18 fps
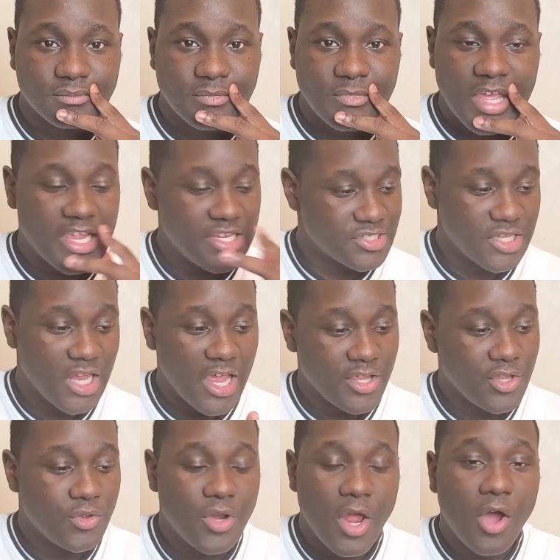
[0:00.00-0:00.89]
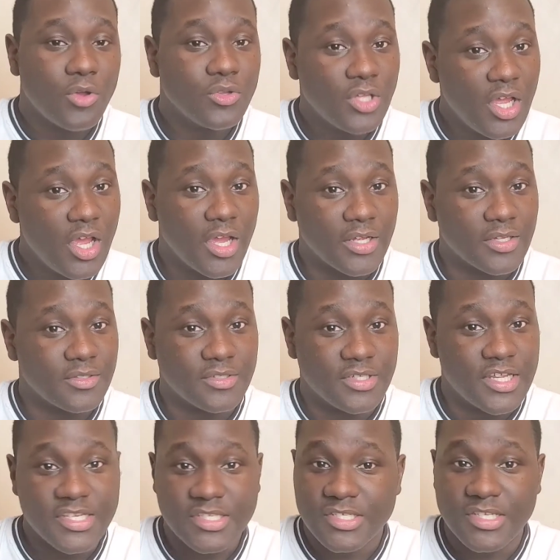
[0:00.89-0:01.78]
He's letting you know, look,
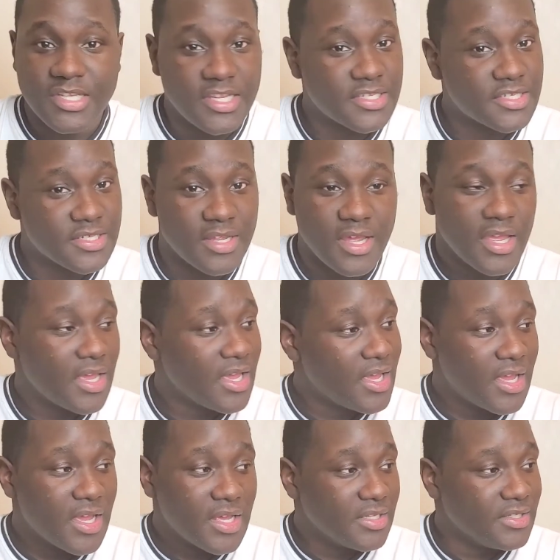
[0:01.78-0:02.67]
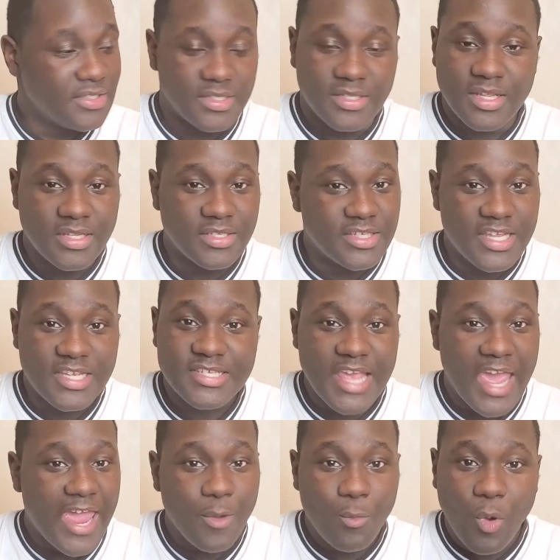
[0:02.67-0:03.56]
this
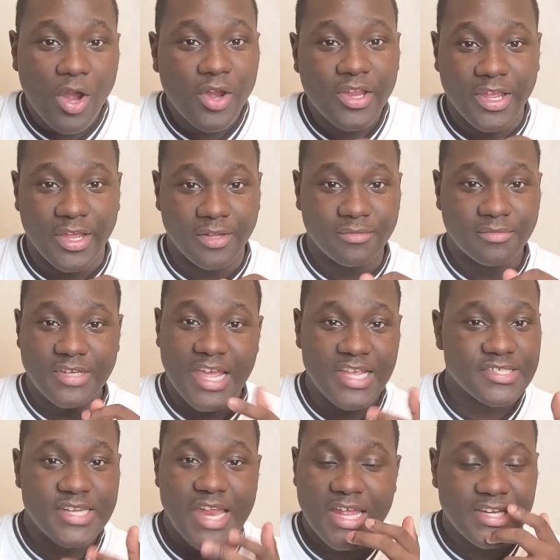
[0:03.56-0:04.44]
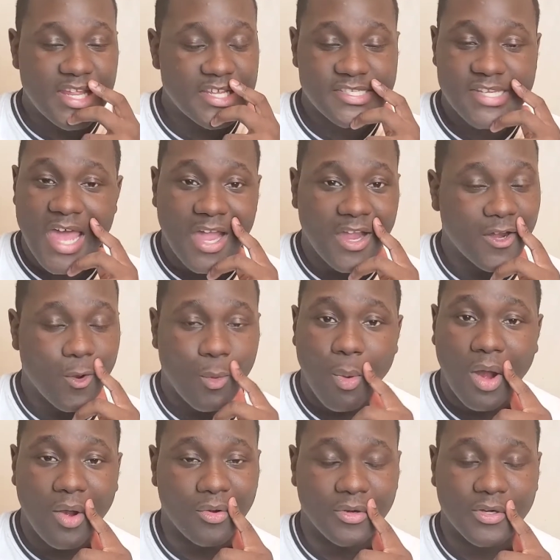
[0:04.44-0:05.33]
ain't working. That's not gonna
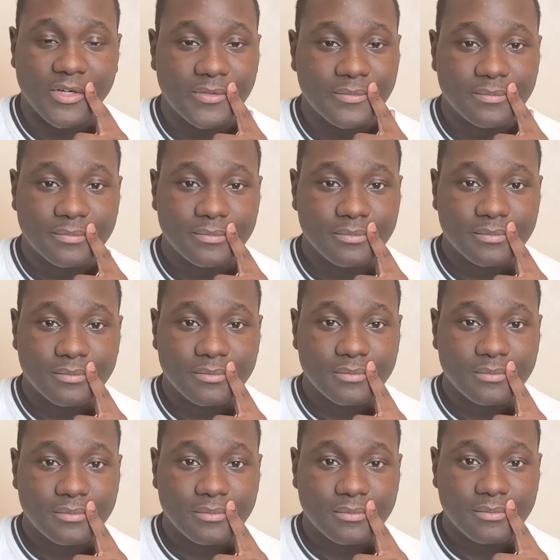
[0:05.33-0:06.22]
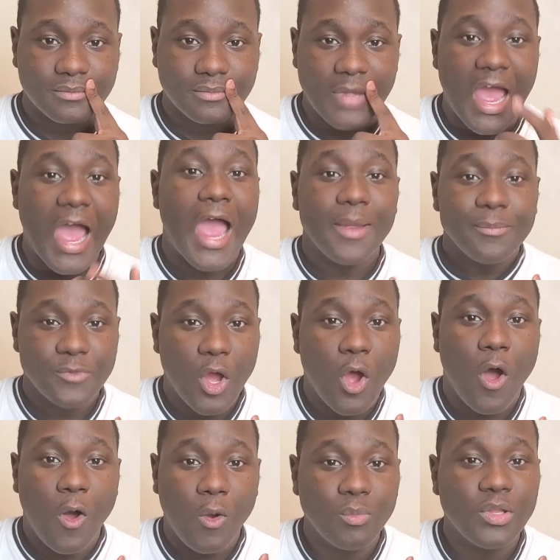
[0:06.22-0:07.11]
work. I'm the
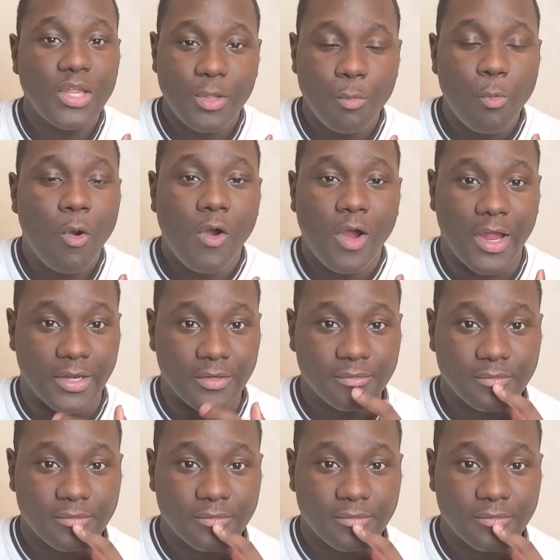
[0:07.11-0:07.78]
only one.